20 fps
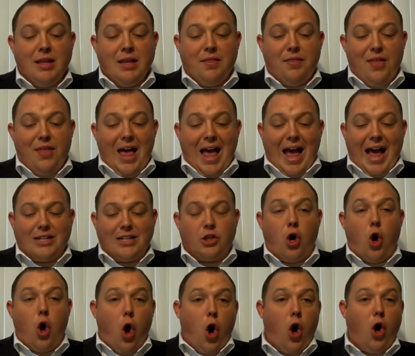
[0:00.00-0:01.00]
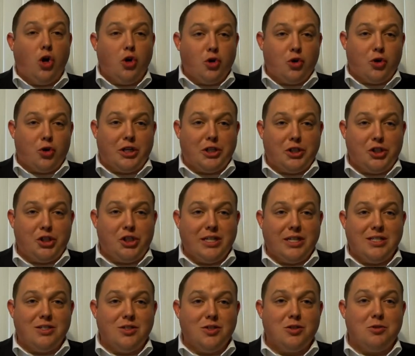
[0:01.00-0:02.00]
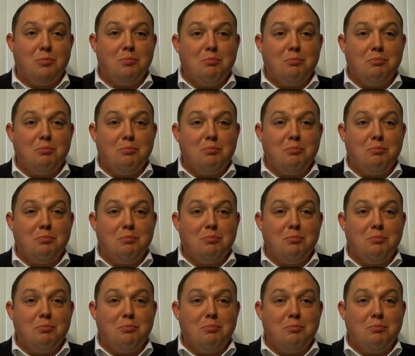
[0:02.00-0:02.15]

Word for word: that all Christians